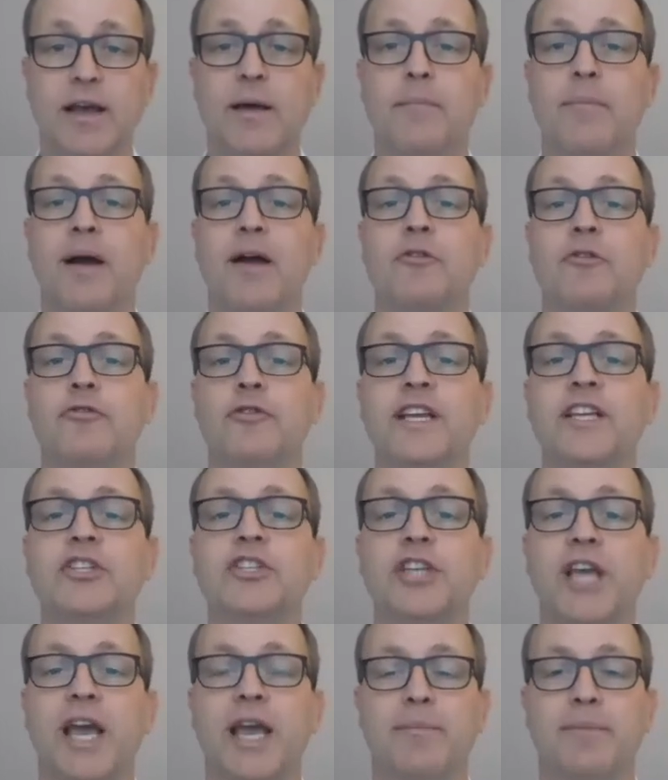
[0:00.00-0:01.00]
by
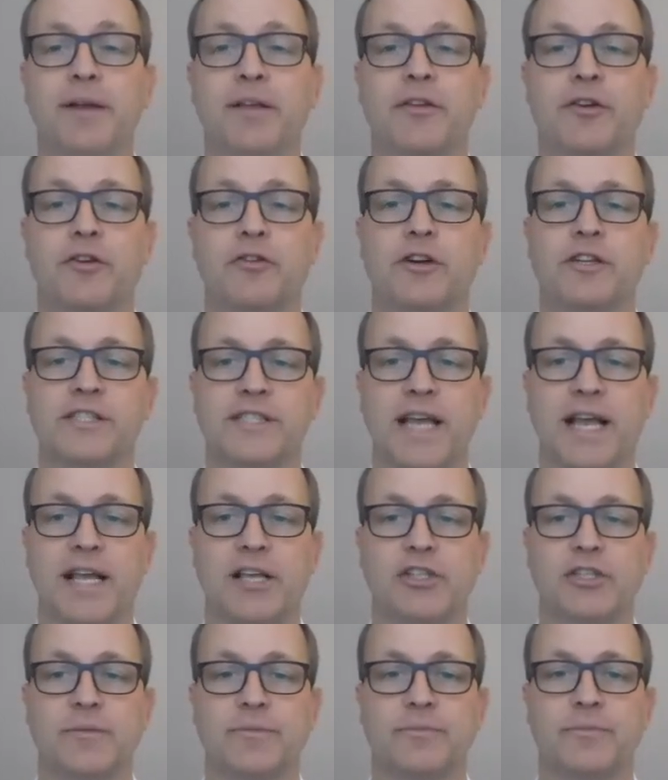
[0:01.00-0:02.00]
reshaping the
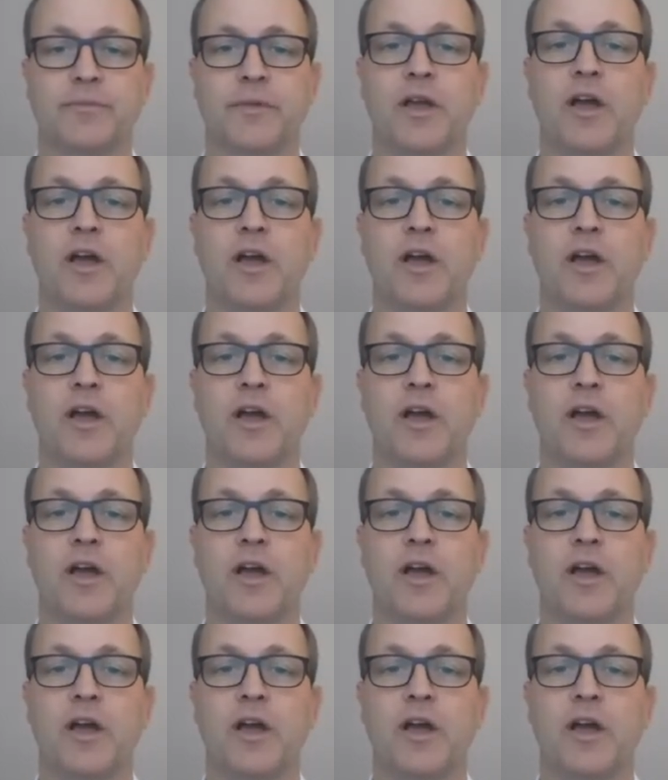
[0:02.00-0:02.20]
cross-section,